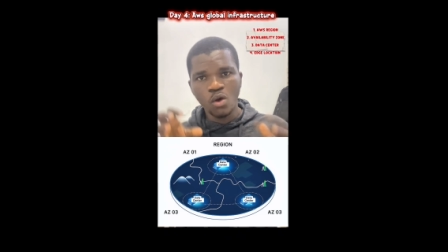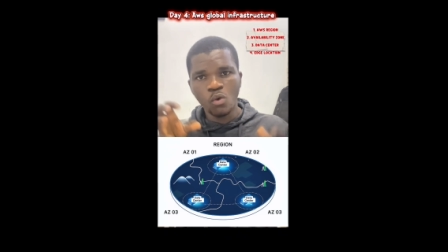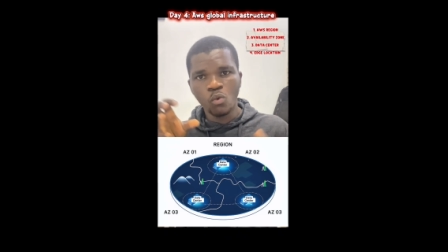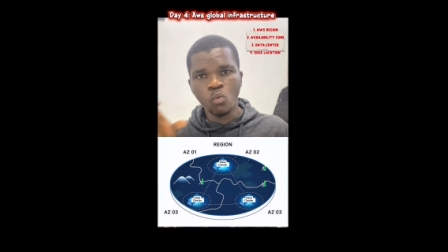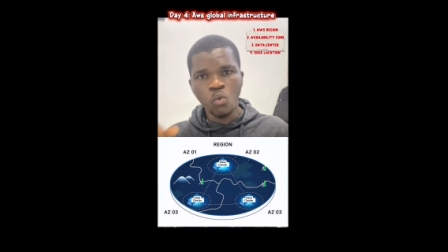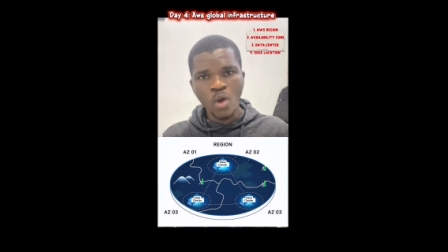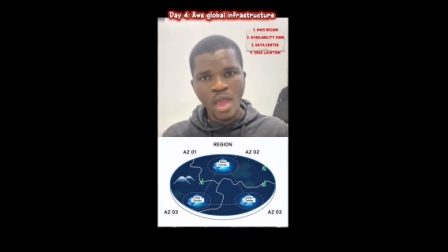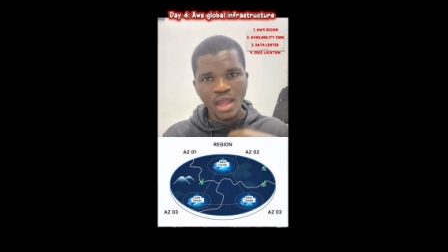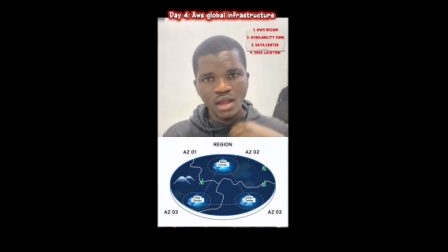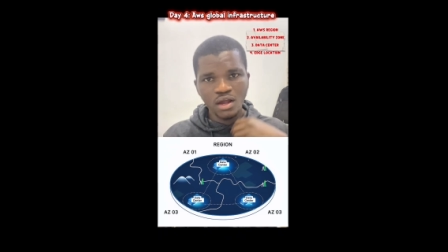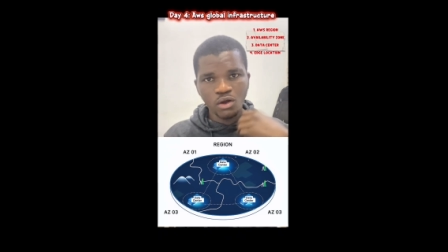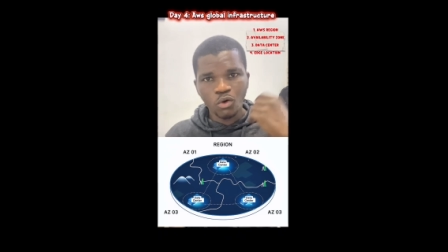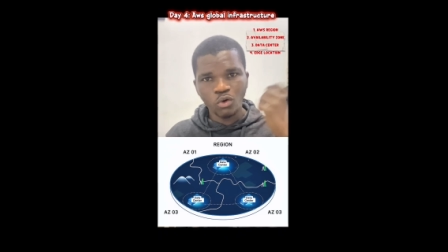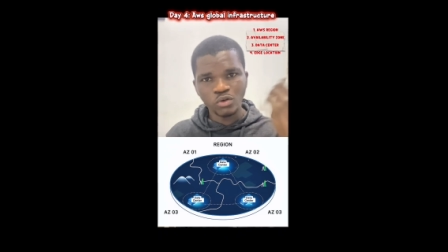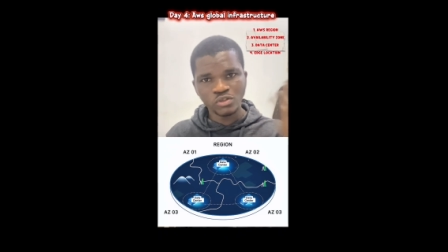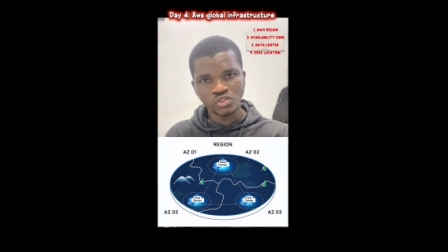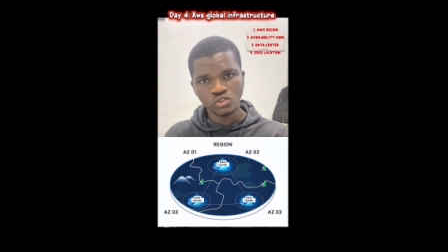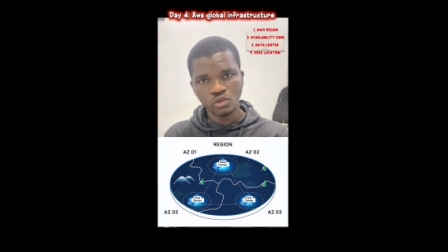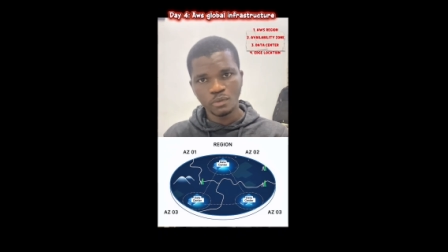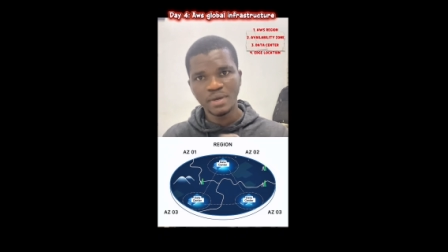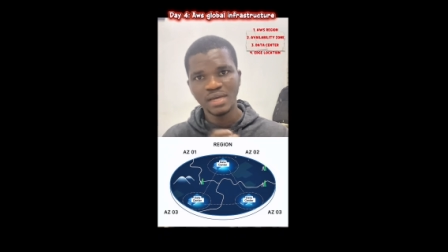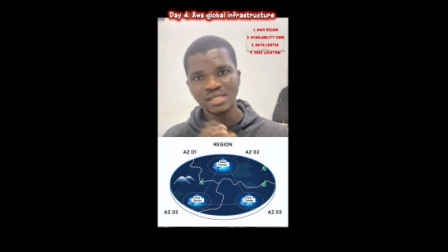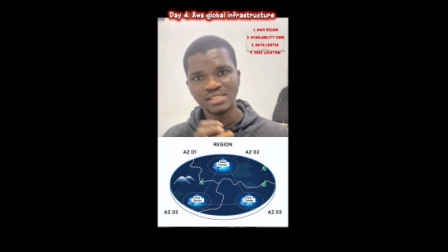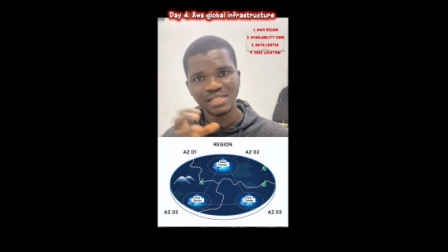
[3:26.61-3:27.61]
where
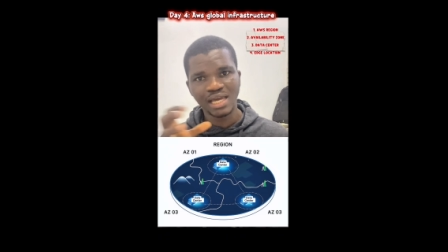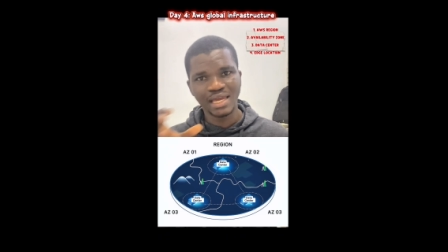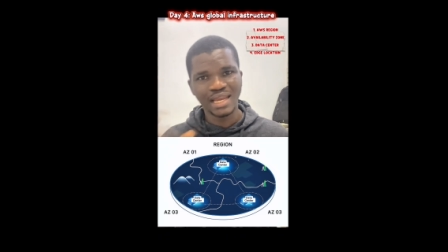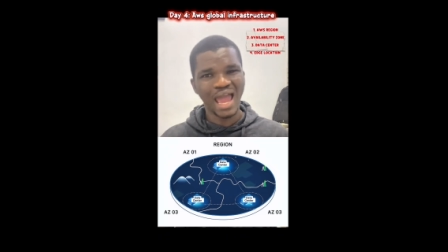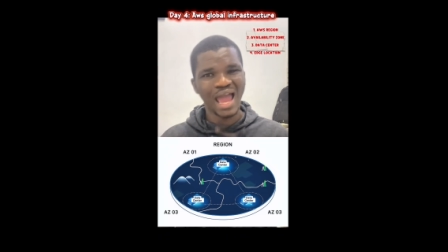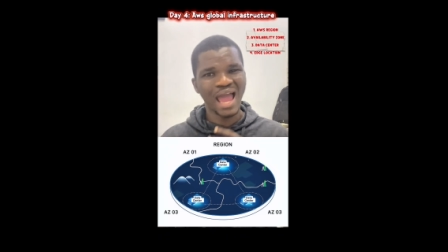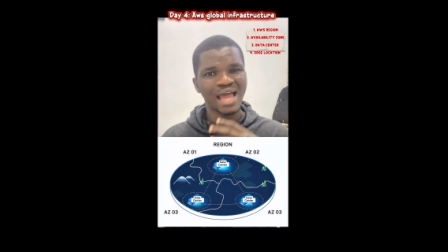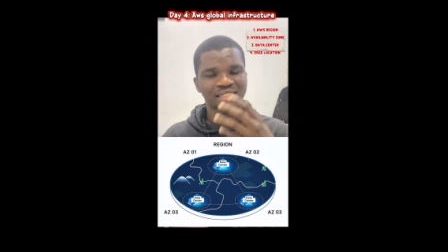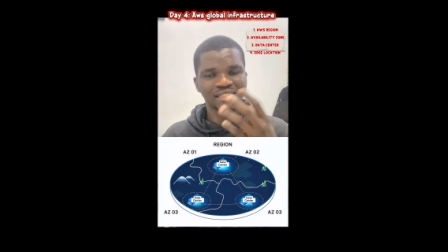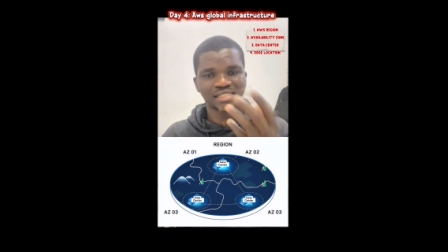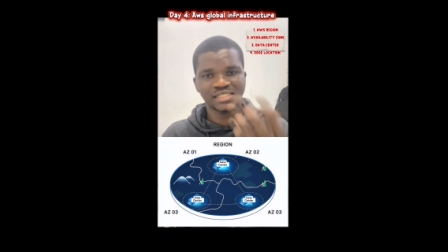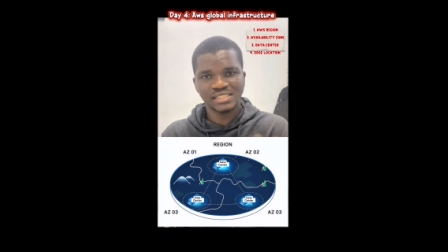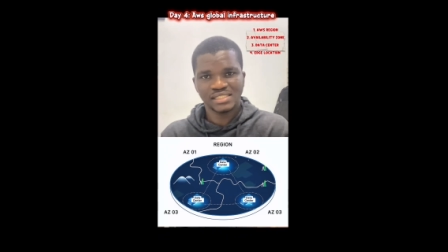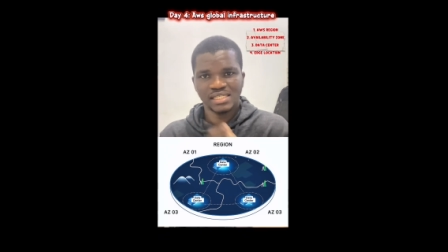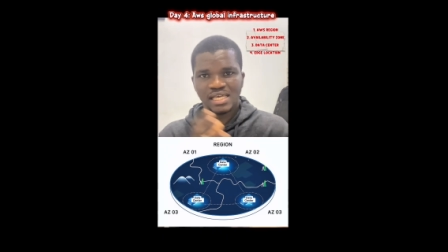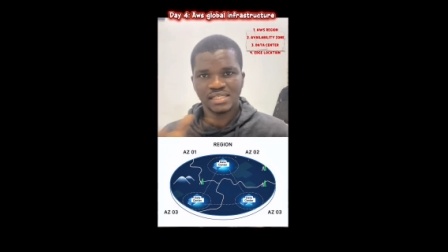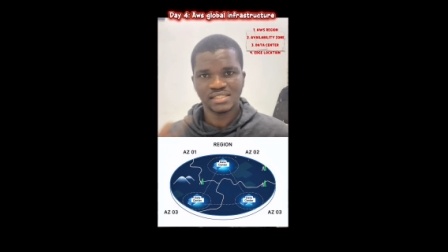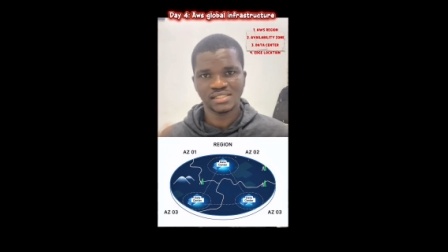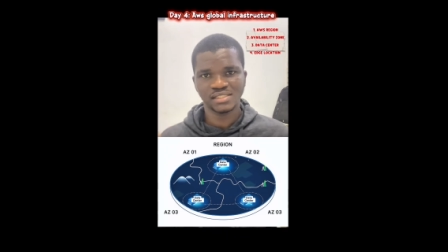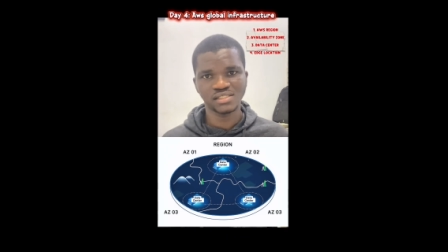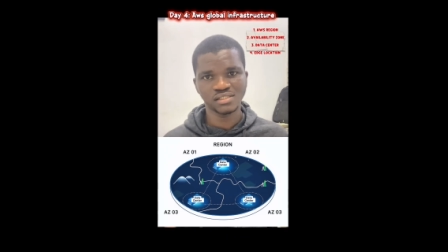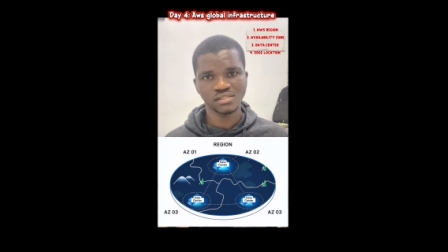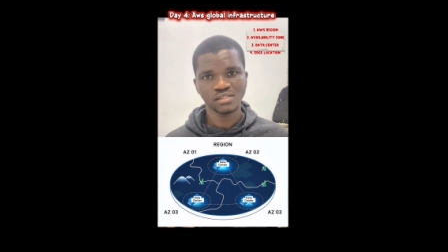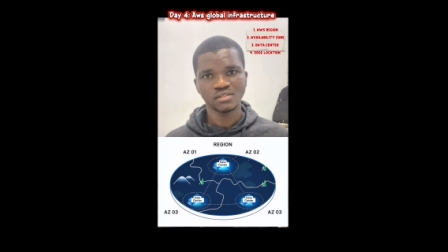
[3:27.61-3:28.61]
customers can
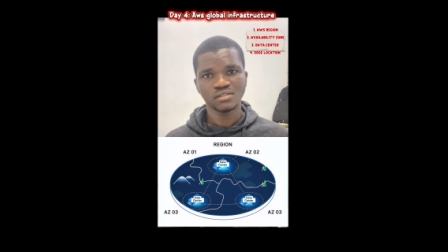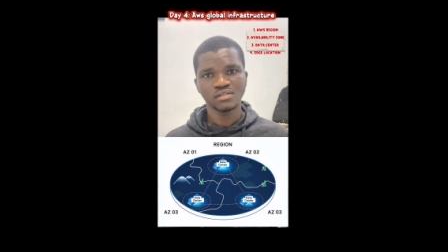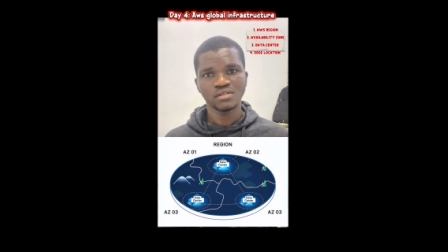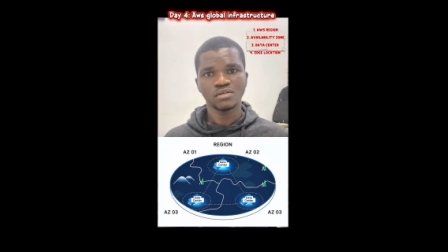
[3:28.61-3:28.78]
access